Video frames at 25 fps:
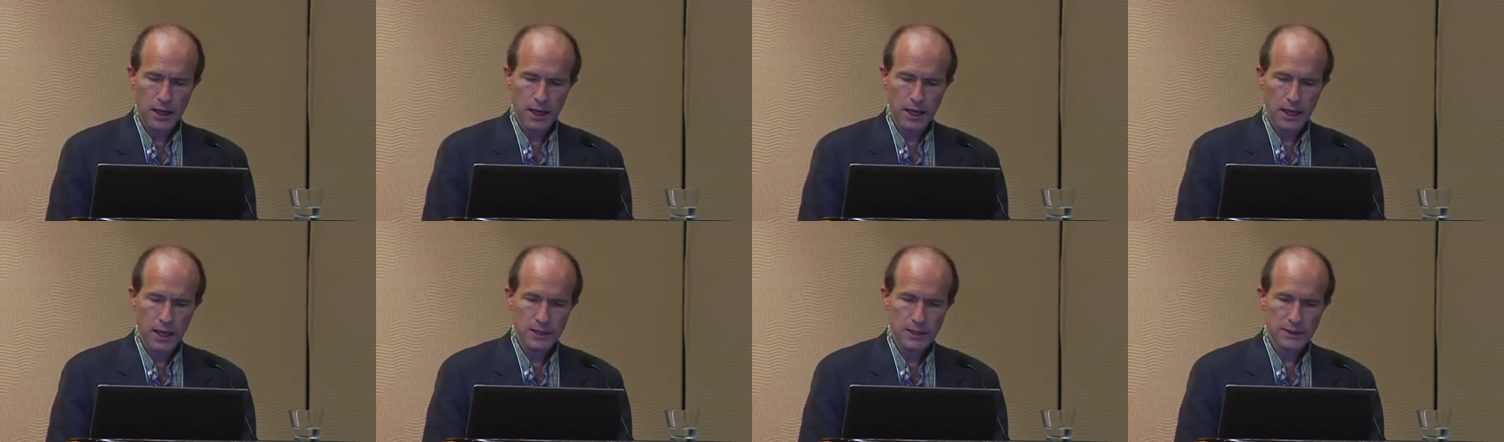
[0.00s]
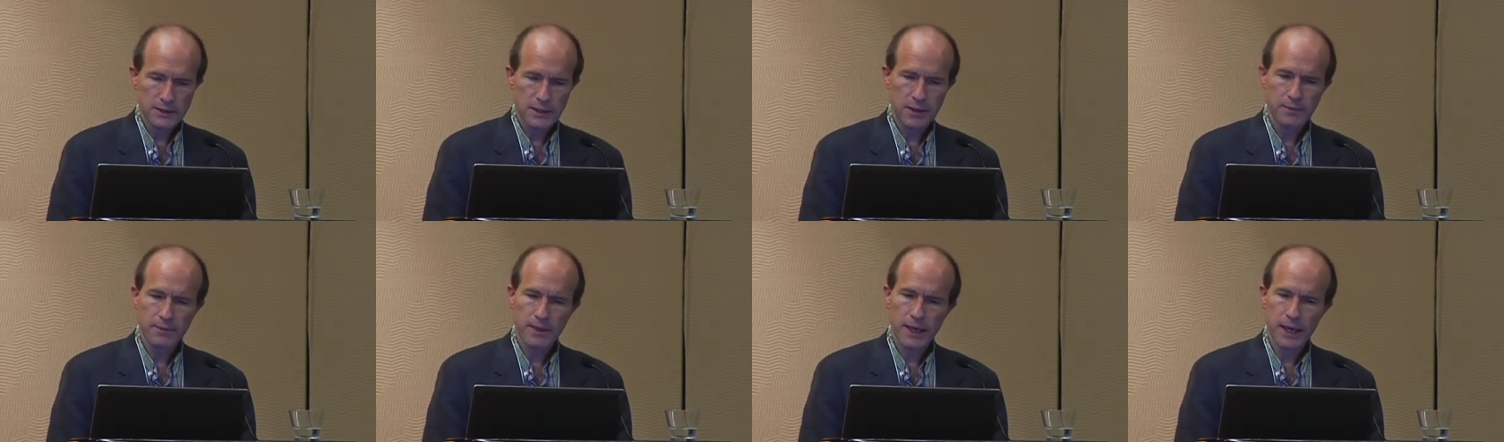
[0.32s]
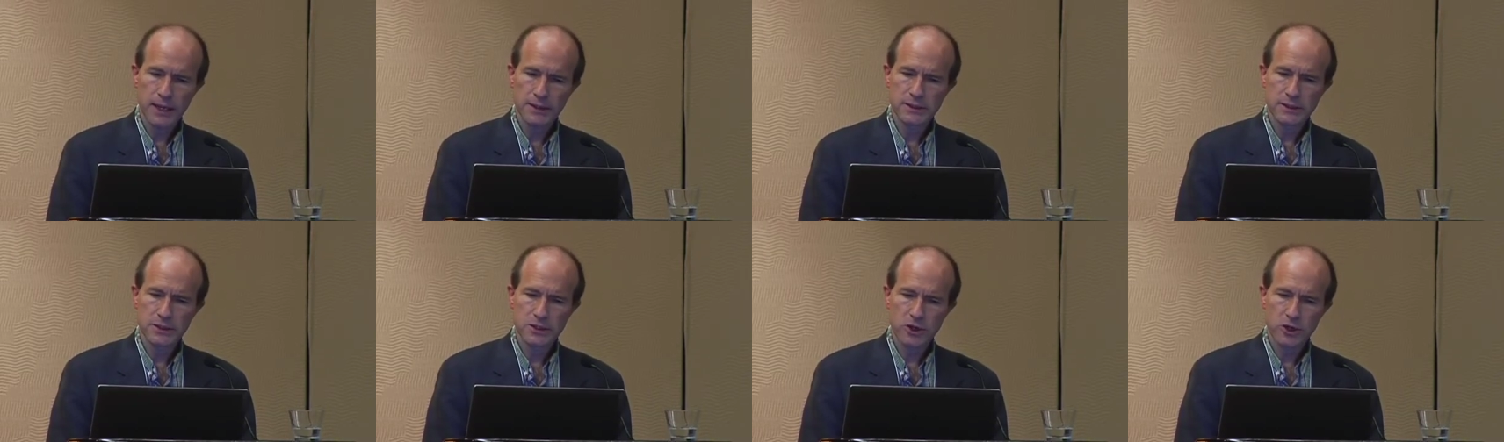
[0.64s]
In some
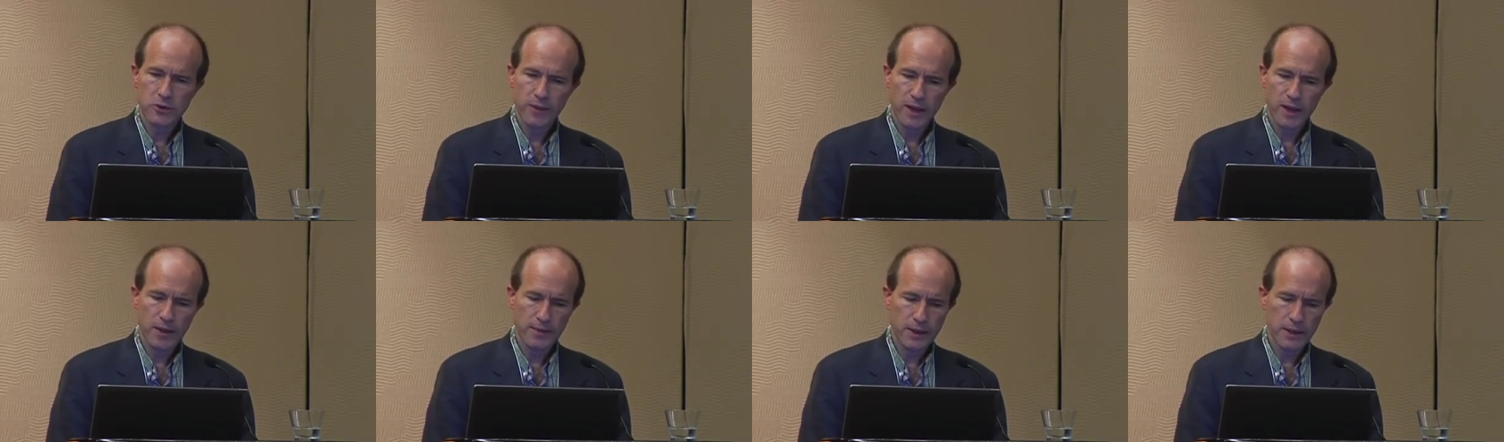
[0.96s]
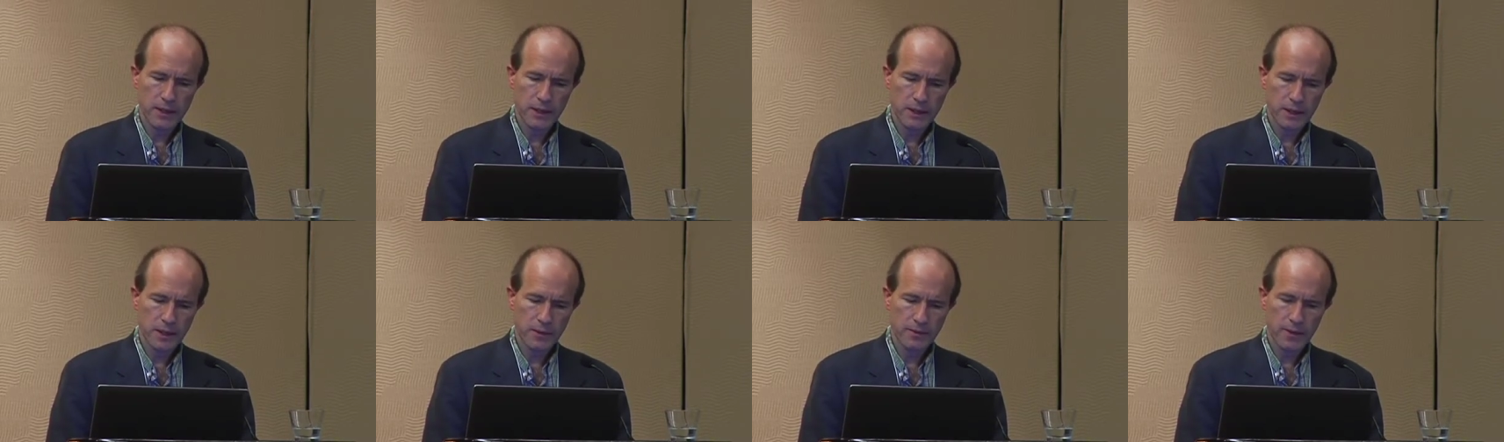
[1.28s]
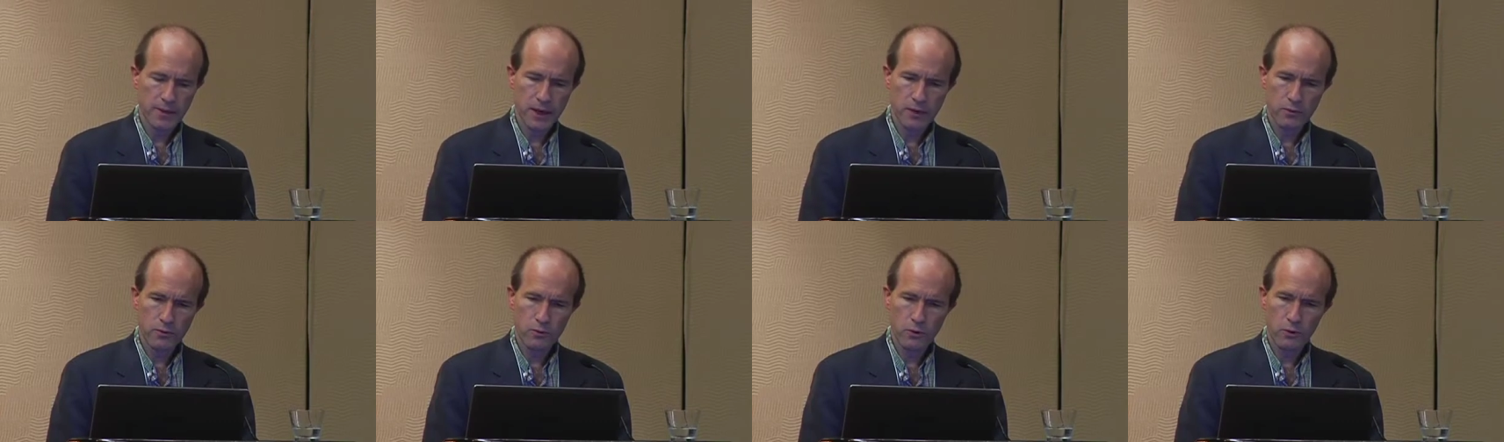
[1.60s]
cases, there may be a
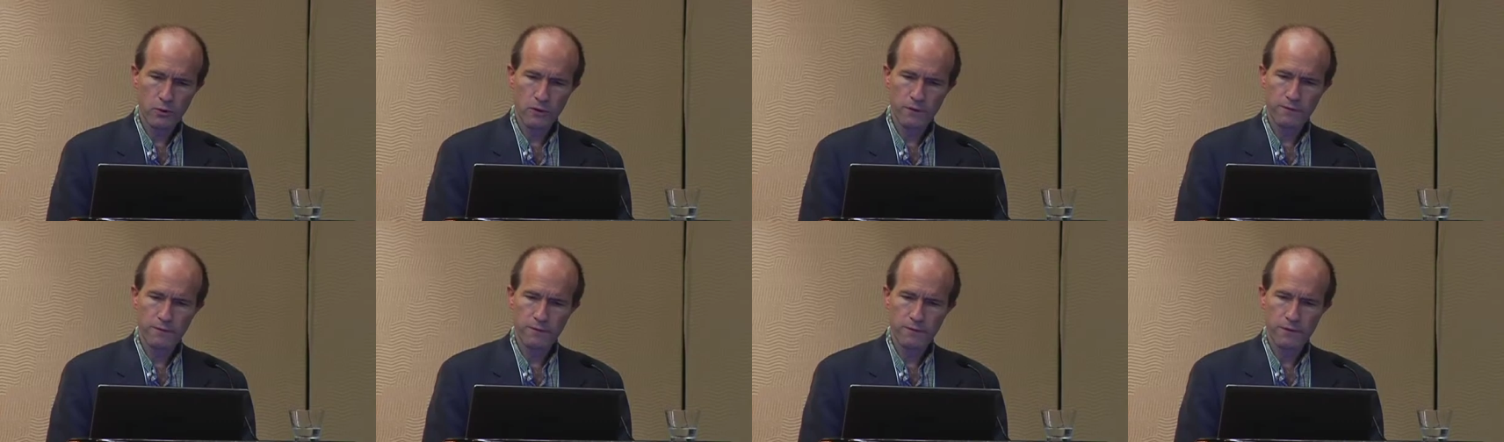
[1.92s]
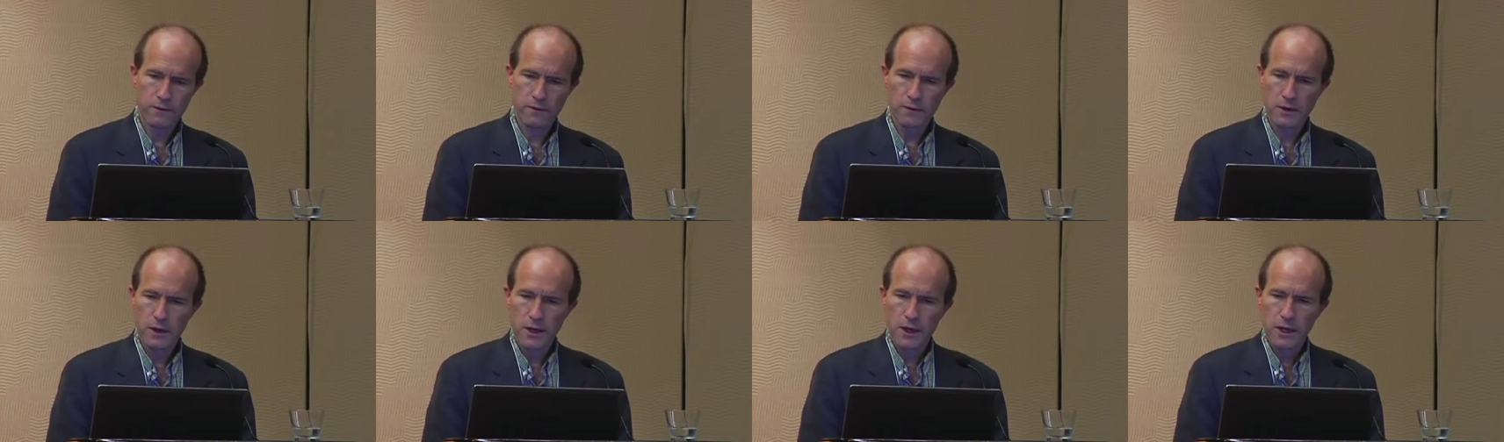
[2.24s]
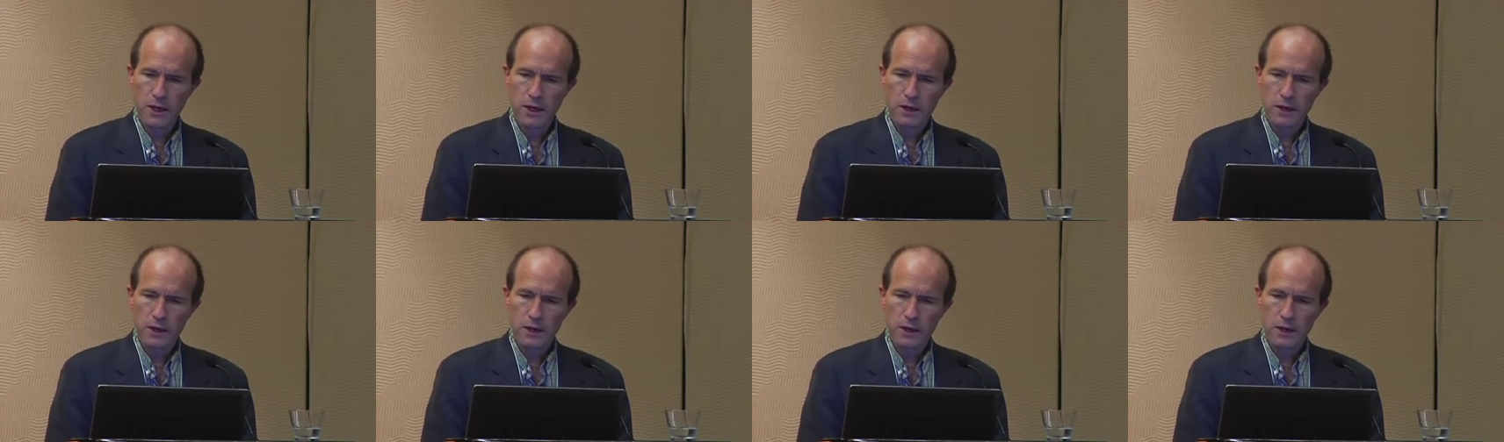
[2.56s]
limited role for